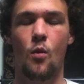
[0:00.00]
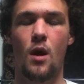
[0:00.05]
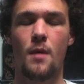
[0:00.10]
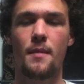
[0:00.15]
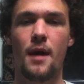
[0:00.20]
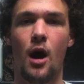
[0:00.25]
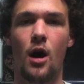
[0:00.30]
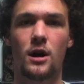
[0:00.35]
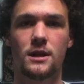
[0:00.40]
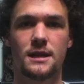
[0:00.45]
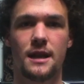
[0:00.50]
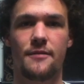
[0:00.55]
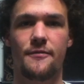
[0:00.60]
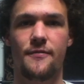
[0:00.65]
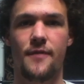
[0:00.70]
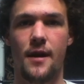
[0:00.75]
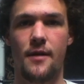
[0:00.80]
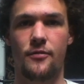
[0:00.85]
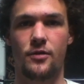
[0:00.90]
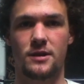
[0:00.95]
one of my all-time
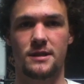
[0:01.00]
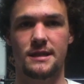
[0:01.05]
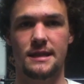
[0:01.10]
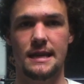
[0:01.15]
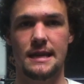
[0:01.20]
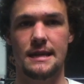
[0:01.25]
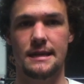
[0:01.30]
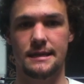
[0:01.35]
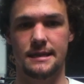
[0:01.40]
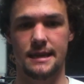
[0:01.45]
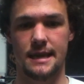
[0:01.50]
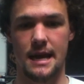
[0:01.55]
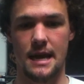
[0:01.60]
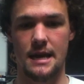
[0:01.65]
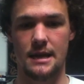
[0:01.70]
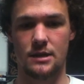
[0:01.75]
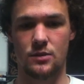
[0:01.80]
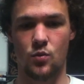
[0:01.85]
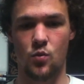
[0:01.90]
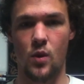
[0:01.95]
favorite scenes
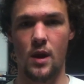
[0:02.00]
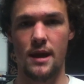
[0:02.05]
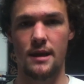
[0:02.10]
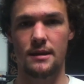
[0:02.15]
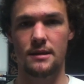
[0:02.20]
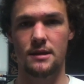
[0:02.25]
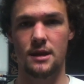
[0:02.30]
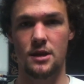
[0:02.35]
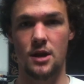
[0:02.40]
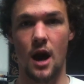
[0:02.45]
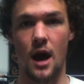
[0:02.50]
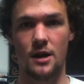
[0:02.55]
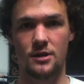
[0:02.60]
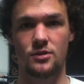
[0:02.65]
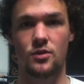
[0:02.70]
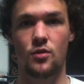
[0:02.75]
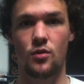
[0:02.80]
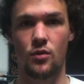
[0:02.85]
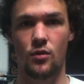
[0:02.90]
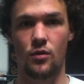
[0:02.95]
is when the
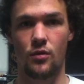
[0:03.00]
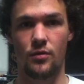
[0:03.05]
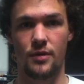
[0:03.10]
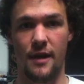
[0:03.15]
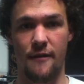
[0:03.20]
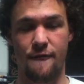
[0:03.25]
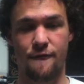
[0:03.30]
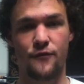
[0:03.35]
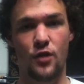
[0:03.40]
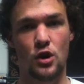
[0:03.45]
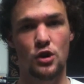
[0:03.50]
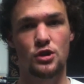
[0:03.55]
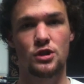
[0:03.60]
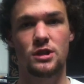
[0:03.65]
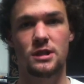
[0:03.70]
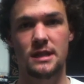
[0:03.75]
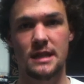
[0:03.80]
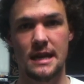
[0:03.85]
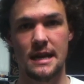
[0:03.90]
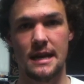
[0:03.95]
Nazgul, they
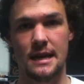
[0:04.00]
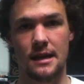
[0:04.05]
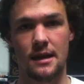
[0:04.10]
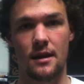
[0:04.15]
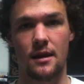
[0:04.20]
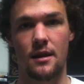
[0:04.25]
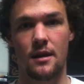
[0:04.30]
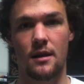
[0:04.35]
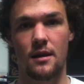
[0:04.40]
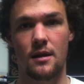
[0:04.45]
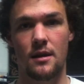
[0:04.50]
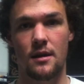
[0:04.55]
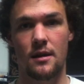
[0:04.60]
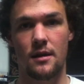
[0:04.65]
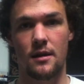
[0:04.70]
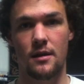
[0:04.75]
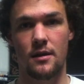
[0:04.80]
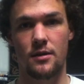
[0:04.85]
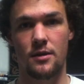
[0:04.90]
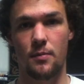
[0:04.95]
first see
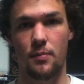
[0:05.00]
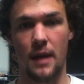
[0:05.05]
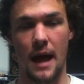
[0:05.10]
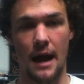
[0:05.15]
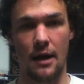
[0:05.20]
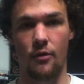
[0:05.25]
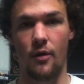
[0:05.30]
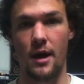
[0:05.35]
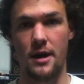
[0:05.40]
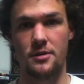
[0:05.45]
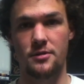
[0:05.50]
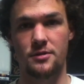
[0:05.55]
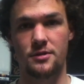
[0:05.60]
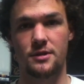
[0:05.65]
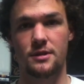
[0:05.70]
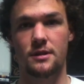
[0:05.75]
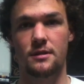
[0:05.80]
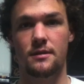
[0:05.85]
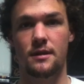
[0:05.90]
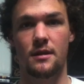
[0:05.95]
the Black
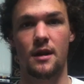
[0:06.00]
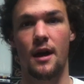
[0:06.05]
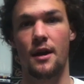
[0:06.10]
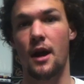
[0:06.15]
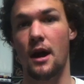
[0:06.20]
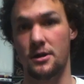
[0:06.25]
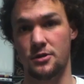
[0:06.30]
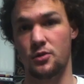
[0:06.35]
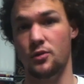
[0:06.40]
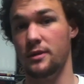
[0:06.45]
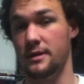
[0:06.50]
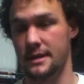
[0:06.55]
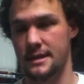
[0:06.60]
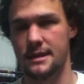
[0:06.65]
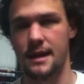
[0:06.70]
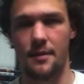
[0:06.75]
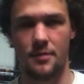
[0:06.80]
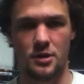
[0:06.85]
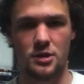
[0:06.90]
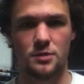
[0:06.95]
Riders. They're not Nazgul at
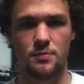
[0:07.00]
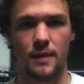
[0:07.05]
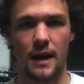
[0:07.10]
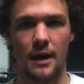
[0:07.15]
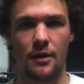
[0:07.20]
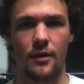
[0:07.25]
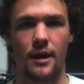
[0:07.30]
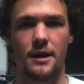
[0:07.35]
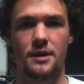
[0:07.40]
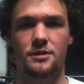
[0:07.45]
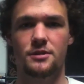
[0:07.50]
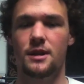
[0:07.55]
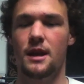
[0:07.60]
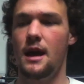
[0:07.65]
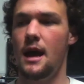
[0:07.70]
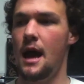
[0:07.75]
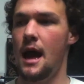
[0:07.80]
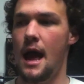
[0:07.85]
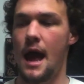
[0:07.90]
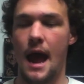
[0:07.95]
this time, they're just Black Riders.
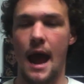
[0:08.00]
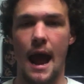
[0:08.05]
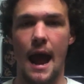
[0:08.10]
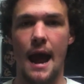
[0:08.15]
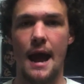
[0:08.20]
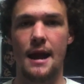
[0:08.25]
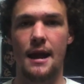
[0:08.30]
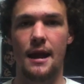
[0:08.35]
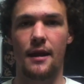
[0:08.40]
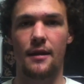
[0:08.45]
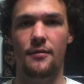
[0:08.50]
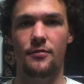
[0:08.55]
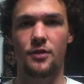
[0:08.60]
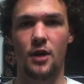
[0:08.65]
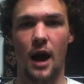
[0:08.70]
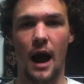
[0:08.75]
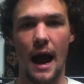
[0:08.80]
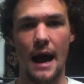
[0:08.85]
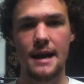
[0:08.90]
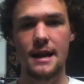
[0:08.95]
And
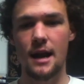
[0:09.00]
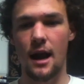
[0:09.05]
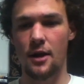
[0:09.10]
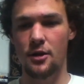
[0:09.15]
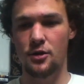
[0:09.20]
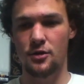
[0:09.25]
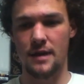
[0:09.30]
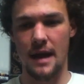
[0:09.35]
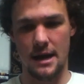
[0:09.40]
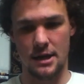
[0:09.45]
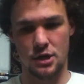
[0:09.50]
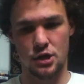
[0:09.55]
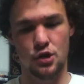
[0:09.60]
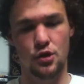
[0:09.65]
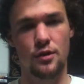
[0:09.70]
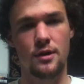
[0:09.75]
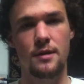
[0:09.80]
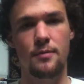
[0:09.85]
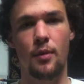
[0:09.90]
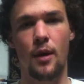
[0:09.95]
they're hiding under that
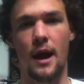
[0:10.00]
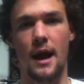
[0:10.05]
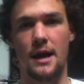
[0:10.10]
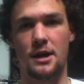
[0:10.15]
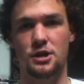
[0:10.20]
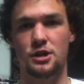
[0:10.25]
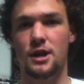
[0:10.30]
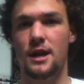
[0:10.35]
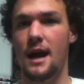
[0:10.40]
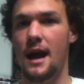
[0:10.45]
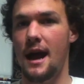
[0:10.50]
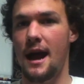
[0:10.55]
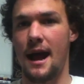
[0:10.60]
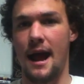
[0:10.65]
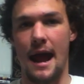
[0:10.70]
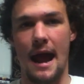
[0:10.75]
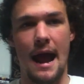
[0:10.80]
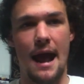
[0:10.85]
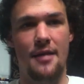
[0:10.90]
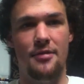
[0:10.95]
tree branch,
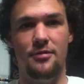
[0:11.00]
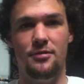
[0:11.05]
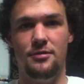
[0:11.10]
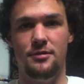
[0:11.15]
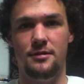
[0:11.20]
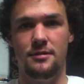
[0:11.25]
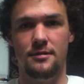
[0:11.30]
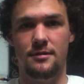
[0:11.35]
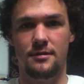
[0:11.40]
and